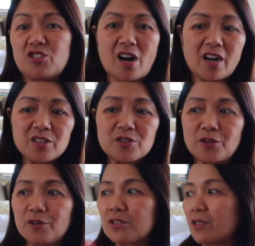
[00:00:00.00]

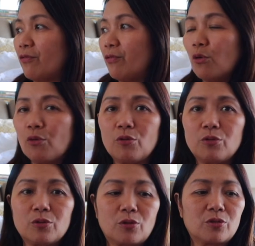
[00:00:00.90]
charger sa
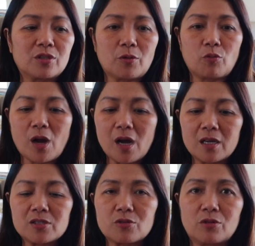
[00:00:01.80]
phone or sa
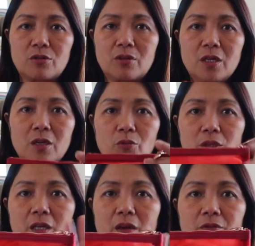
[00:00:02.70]
watch or
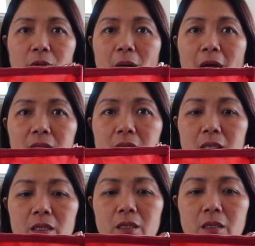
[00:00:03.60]
whatever
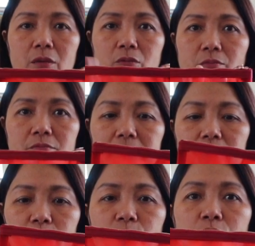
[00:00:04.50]
battery
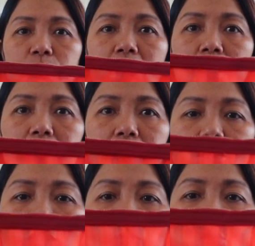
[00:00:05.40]
yon mga
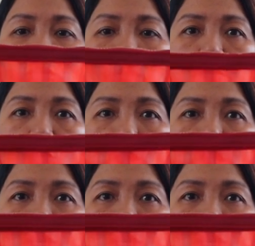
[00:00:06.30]
small